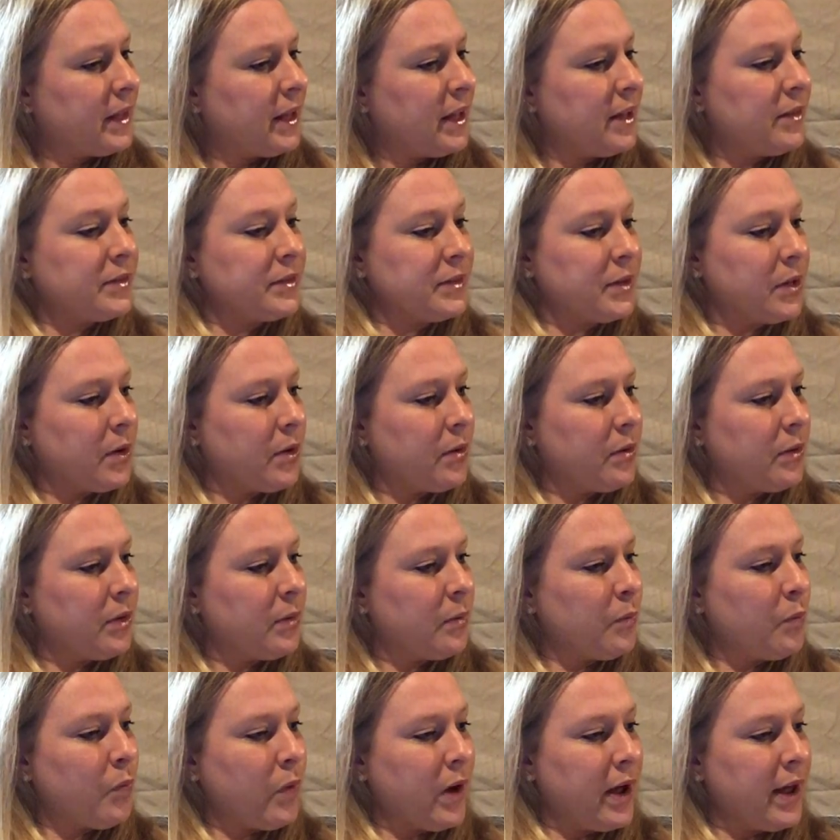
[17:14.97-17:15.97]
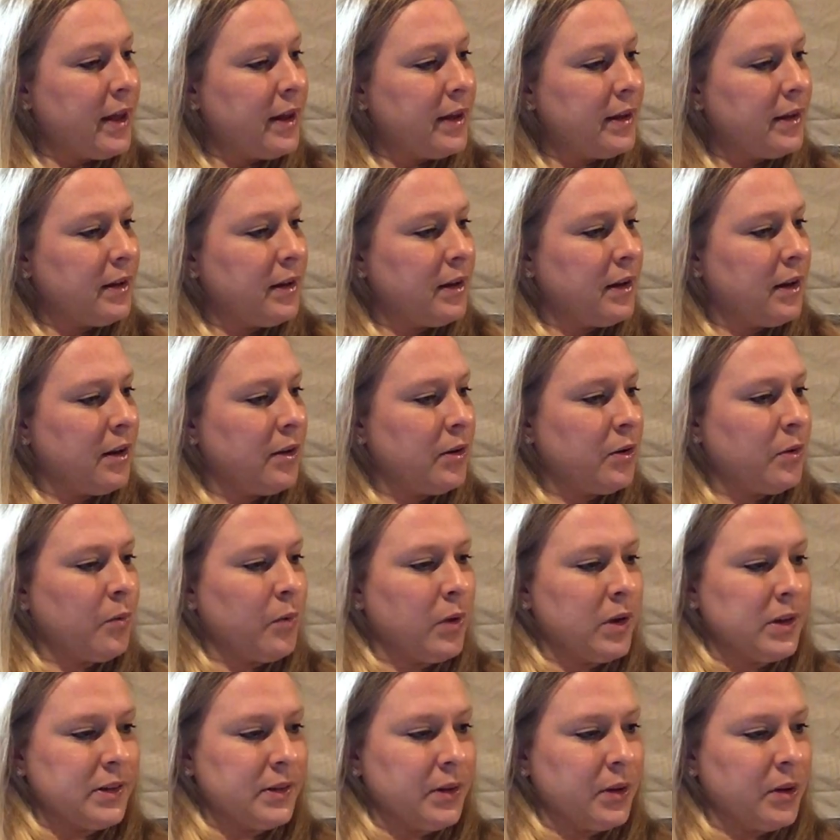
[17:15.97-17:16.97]
If so, then when and under
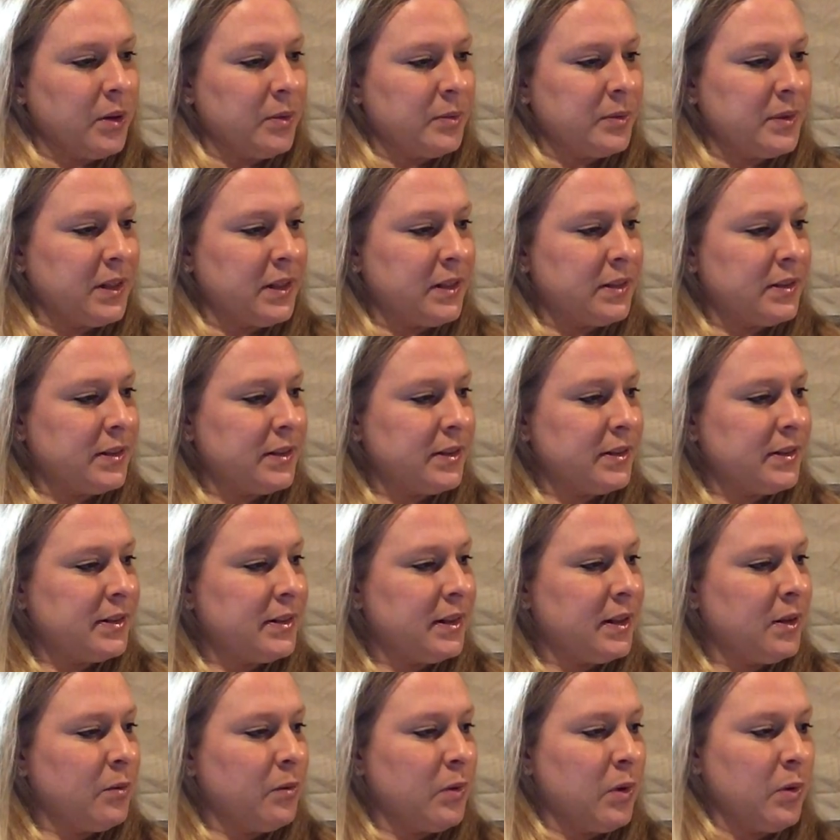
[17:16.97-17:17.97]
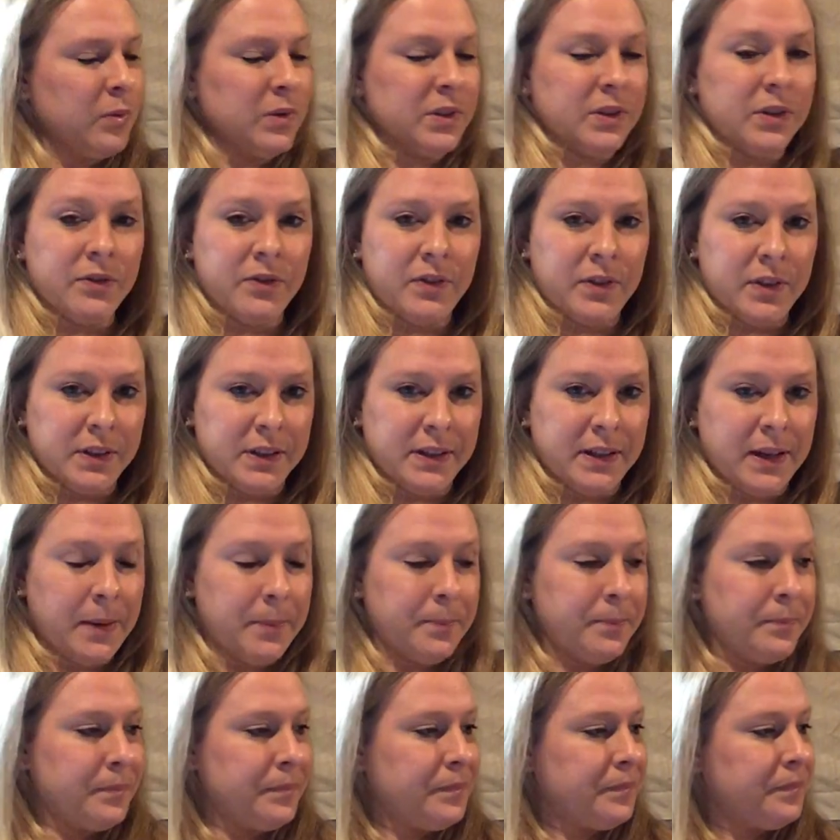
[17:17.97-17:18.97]
what circumstances, and when was the first
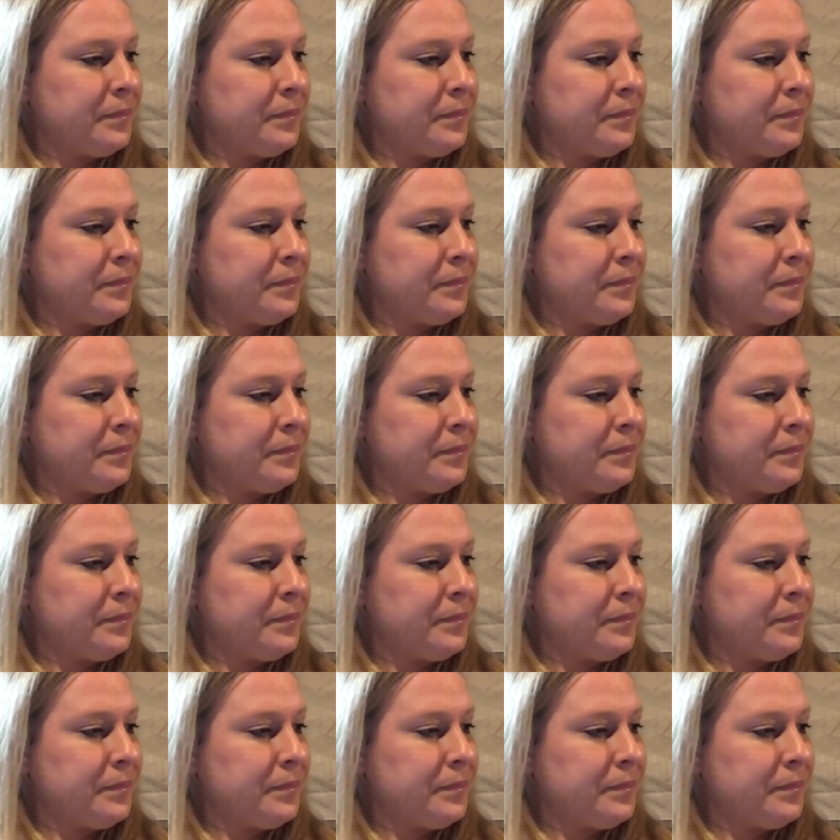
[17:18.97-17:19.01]
time?